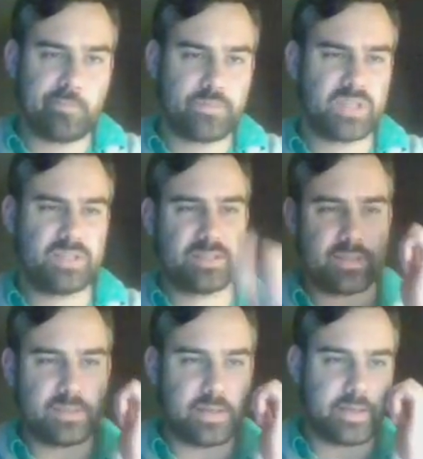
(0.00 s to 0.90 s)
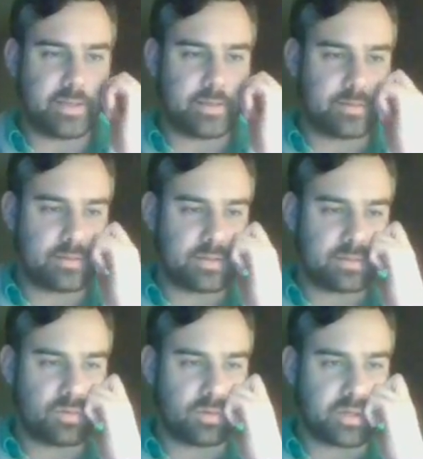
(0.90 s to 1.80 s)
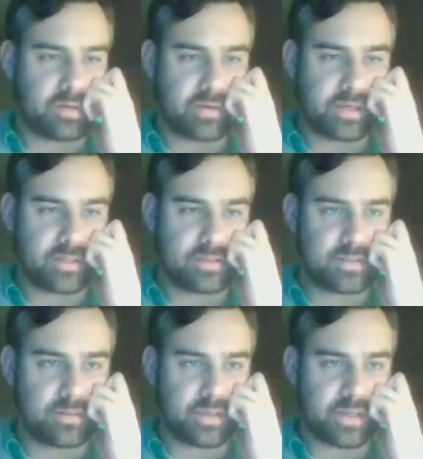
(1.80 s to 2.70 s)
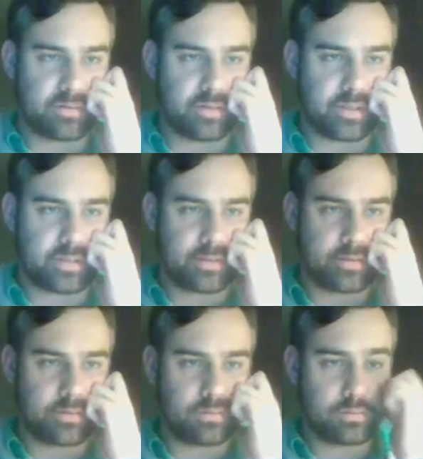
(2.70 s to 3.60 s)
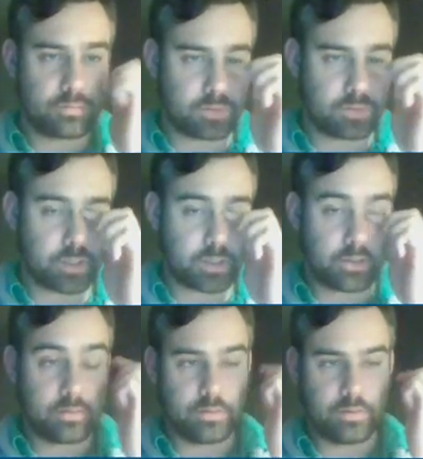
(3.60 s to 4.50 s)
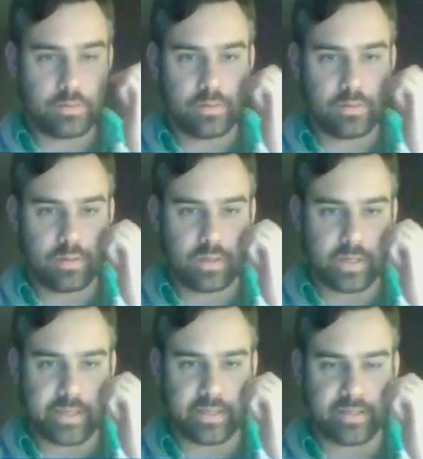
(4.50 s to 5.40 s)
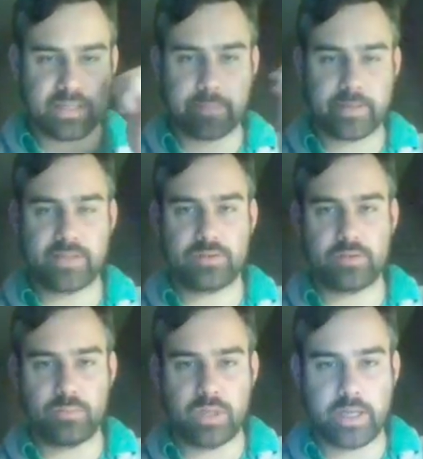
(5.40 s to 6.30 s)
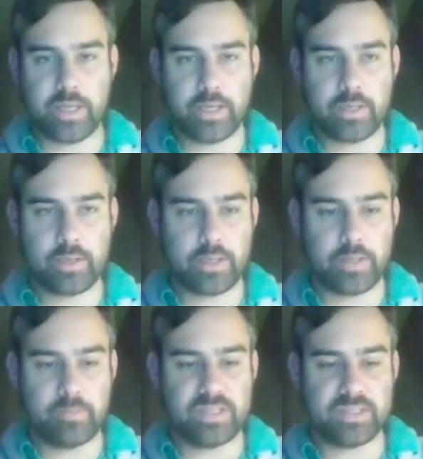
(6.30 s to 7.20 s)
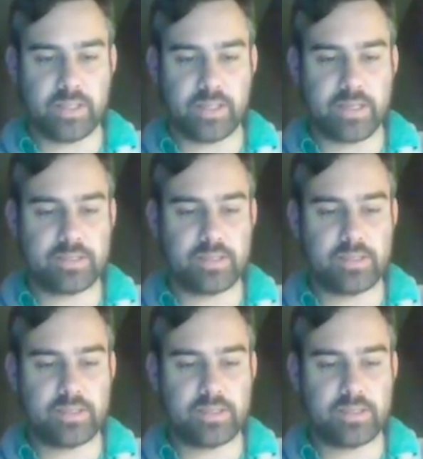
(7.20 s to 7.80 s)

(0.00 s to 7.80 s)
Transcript: It's probably correct to still counter it. Like, I get the Snapcaster in play. It means Liliana's going to